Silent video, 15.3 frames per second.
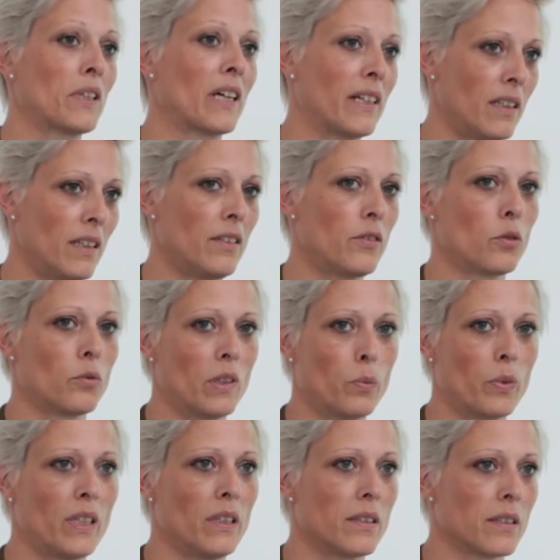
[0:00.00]
I need to
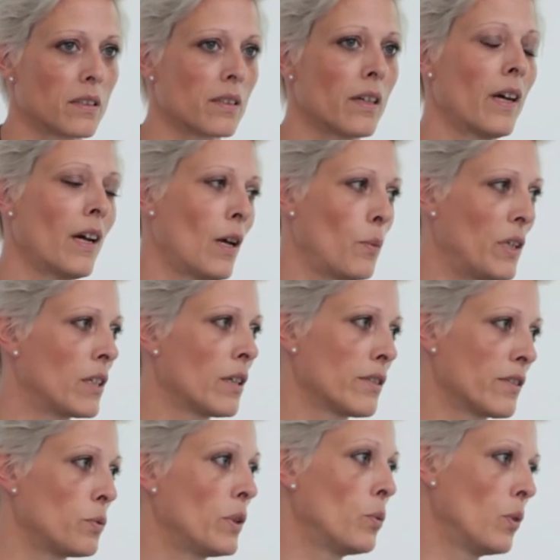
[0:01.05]
repeat it
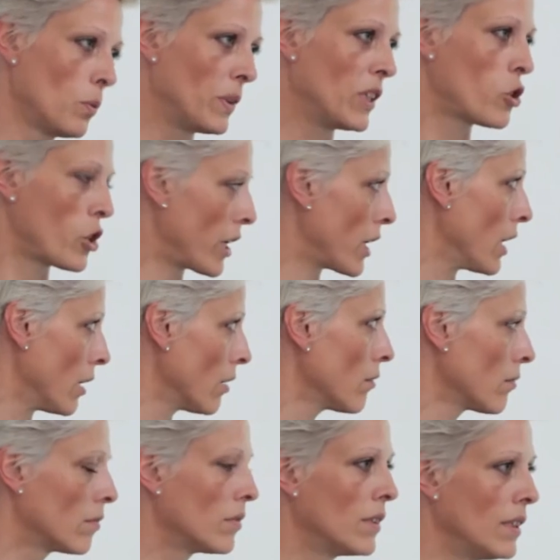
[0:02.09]
because we will be checking
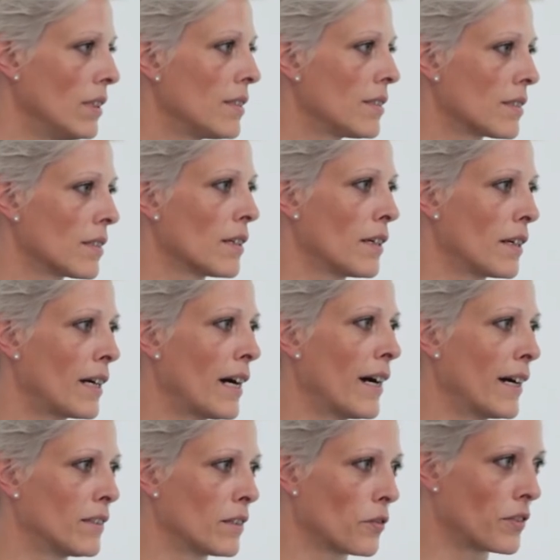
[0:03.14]
these
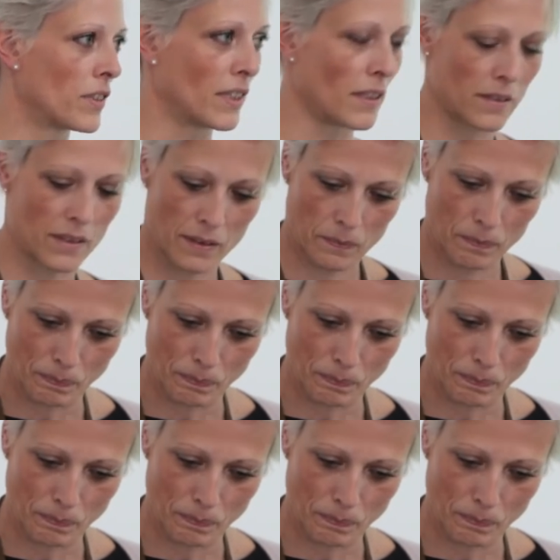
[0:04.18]
kinds of things.